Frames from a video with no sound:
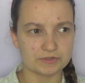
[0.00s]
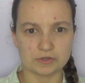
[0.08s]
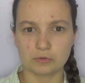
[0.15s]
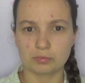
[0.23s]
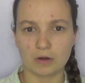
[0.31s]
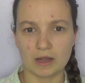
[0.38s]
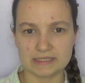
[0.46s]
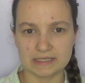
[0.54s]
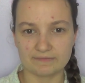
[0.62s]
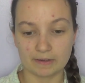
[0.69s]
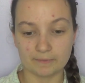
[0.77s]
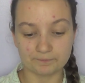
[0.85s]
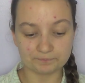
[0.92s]
also called prize
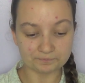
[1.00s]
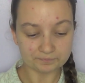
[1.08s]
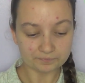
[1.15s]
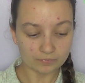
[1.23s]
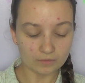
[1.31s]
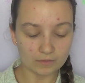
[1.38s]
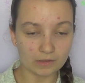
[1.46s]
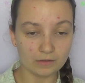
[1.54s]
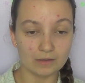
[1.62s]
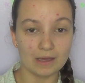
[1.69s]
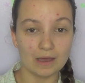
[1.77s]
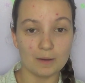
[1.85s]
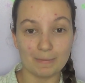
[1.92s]
giving.
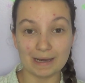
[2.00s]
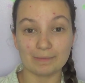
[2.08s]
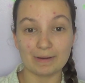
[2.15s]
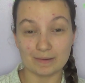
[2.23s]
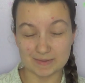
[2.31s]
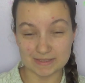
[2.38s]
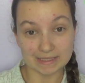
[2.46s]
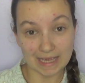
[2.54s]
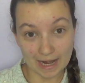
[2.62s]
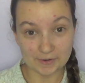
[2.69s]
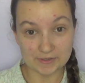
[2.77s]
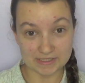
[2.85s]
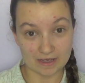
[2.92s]
But anyway, it was the
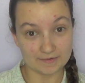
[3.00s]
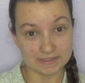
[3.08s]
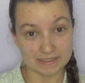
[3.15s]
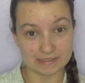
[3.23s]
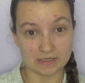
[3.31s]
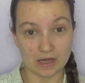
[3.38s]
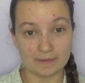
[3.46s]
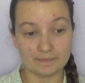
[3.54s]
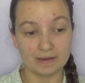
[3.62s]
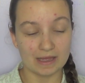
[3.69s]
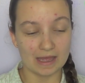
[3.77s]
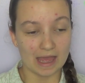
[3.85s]
carol service this time.